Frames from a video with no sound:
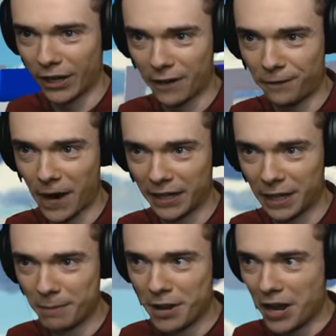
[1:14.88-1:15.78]
gonna find
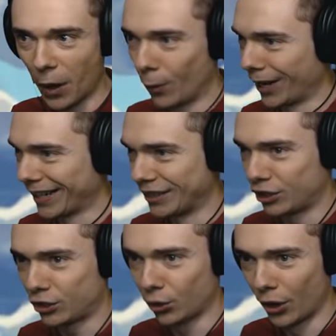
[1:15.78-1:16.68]
him and we're gonna
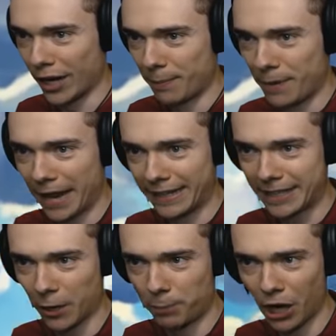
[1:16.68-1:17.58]
destroy him and it's
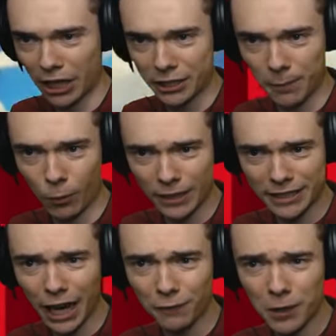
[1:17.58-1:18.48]
gonna be awesome, and
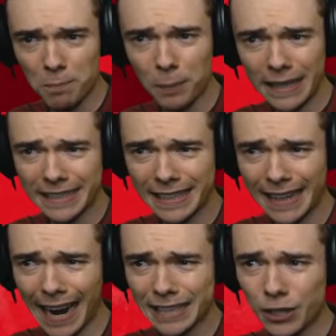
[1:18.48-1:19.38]
watch out for the piston,
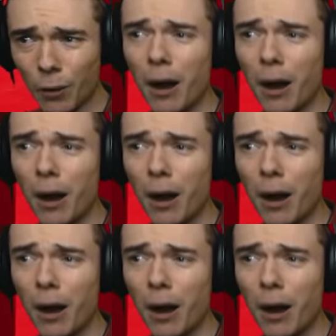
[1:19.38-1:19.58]
guys. Oh